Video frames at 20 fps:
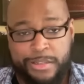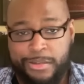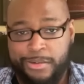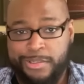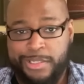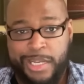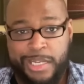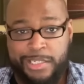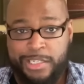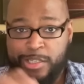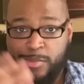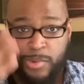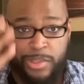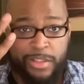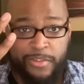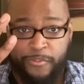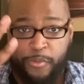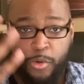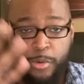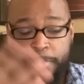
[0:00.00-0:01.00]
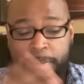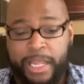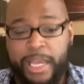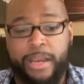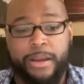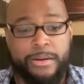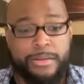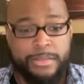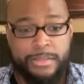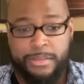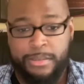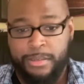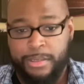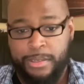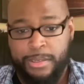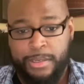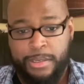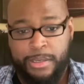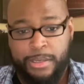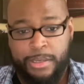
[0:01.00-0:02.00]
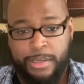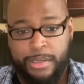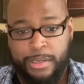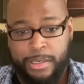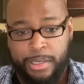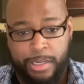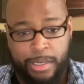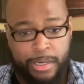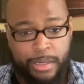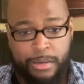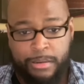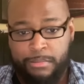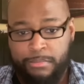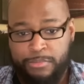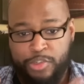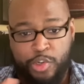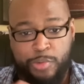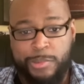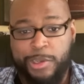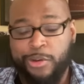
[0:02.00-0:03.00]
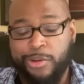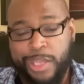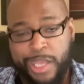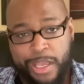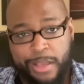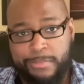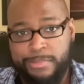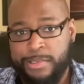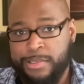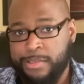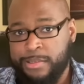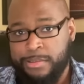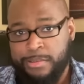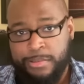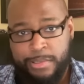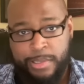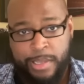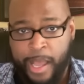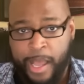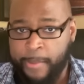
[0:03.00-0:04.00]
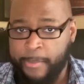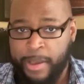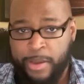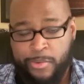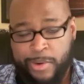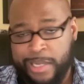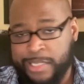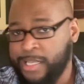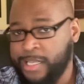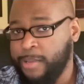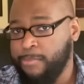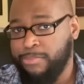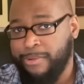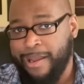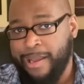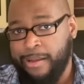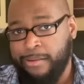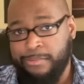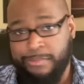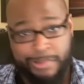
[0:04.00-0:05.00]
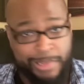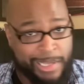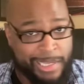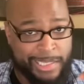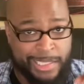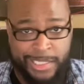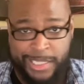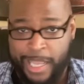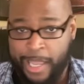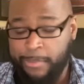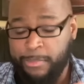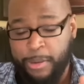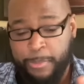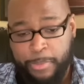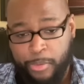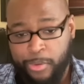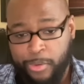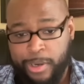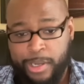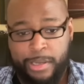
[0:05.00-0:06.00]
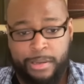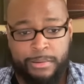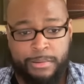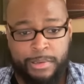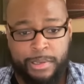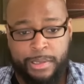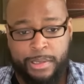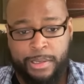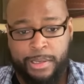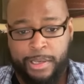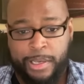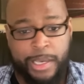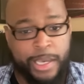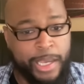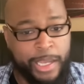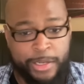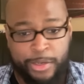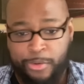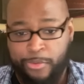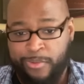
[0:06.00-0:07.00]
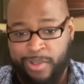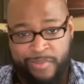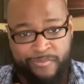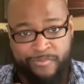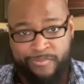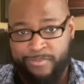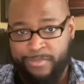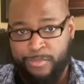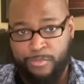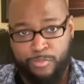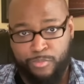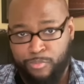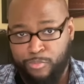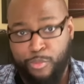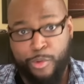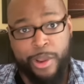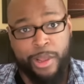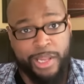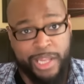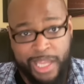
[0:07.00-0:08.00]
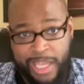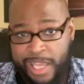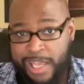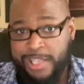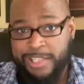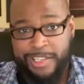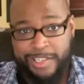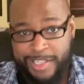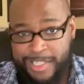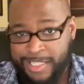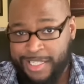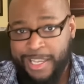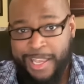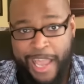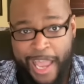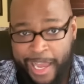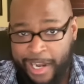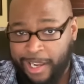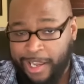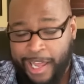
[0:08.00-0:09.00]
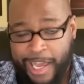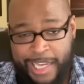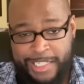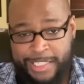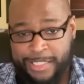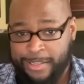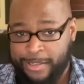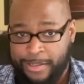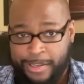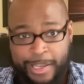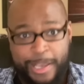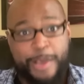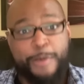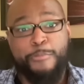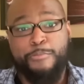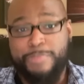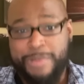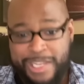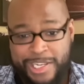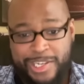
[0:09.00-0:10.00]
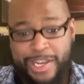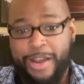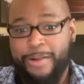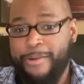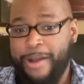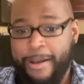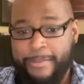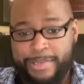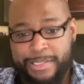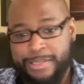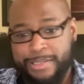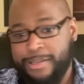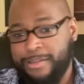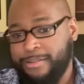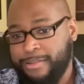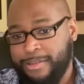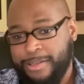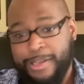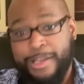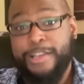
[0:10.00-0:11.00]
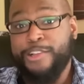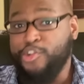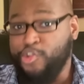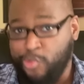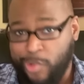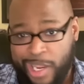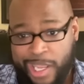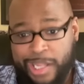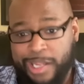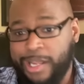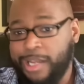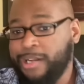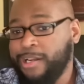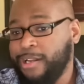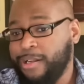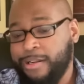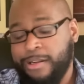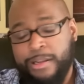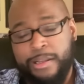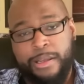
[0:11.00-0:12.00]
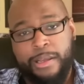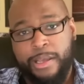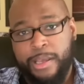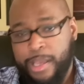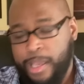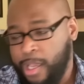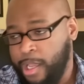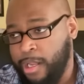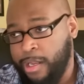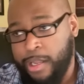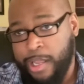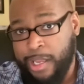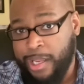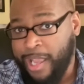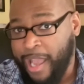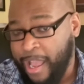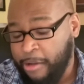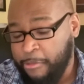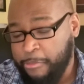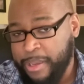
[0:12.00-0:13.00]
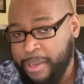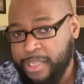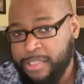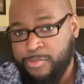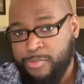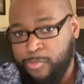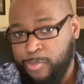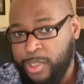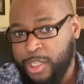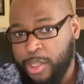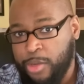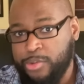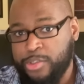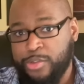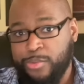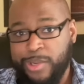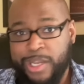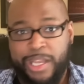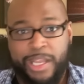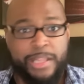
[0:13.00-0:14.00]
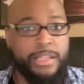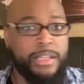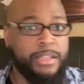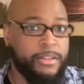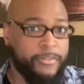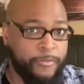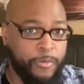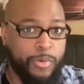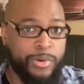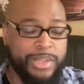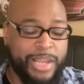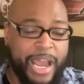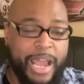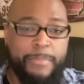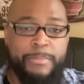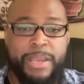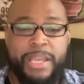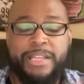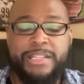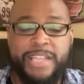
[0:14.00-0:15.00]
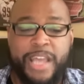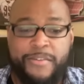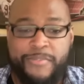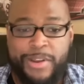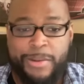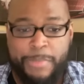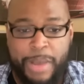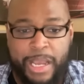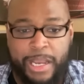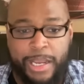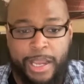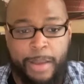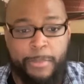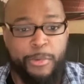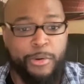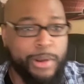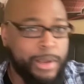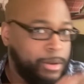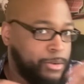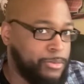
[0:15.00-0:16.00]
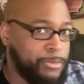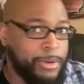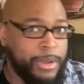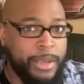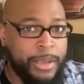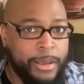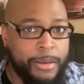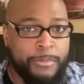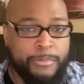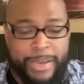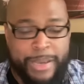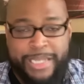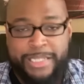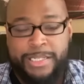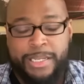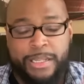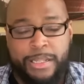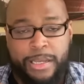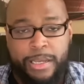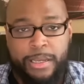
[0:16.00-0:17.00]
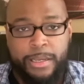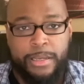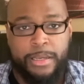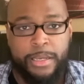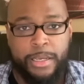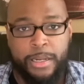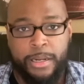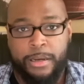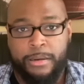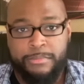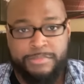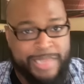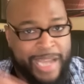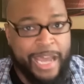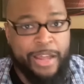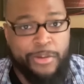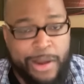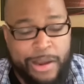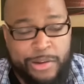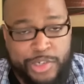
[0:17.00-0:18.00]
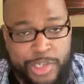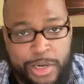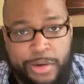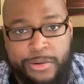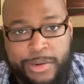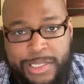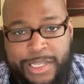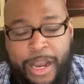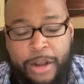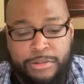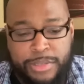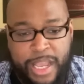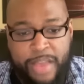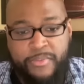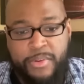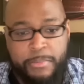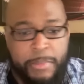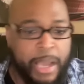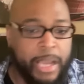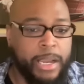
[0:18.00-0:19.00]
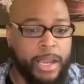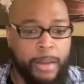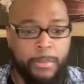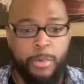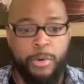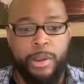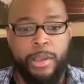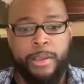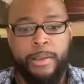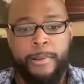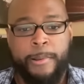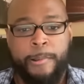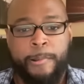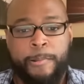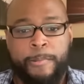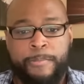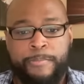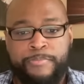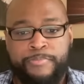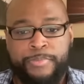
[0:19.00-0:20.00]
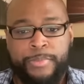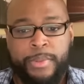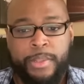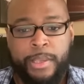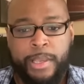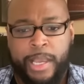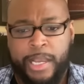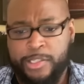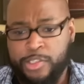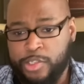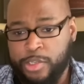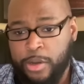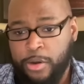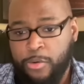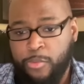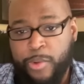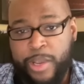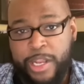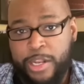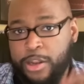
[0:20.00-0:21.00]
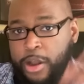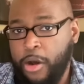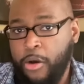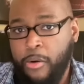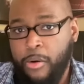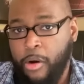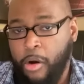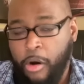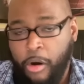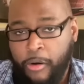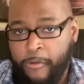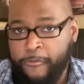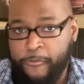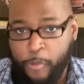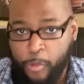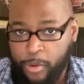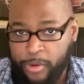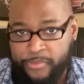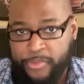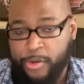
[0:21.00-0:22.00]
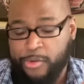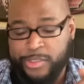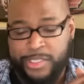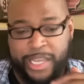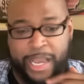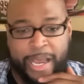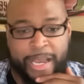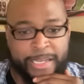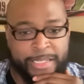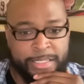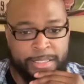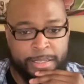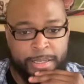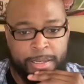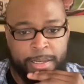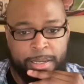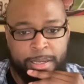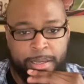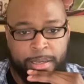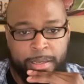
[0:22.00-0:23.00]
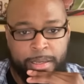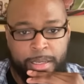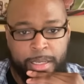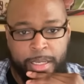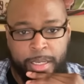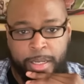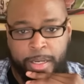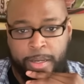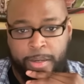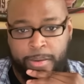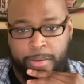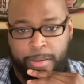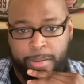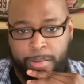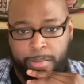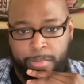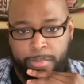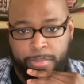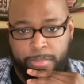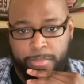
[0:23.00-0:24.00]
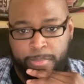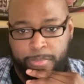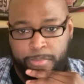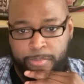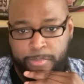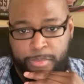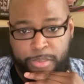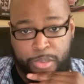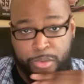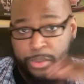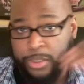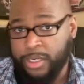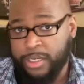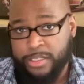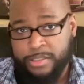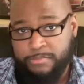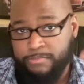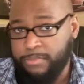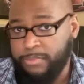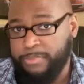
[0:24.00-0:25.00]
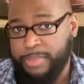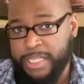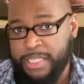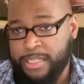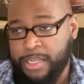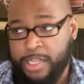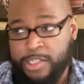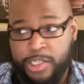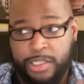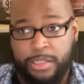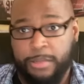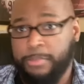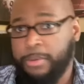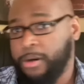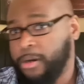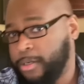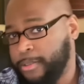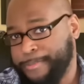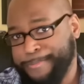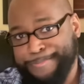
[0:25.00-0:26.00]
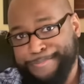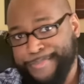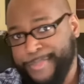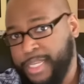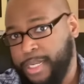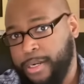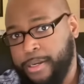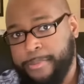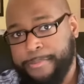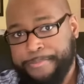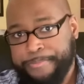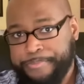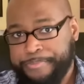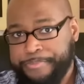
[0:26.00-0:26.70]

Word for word: of their touches went to 4 players. You know, Jahmyr Gibbs, Amon-Ra St. Brown, Sam Laporta. And you can really easily see analogs to Bijan Robinson, Drake London, and Kyle Pitts with those 3. And then the 4th guy being David Montgomery, who basically, you know, Tyler Algier is our David Montgomery. And so we know all 4 of those guys, you know, who are going to be touching the ball, you know,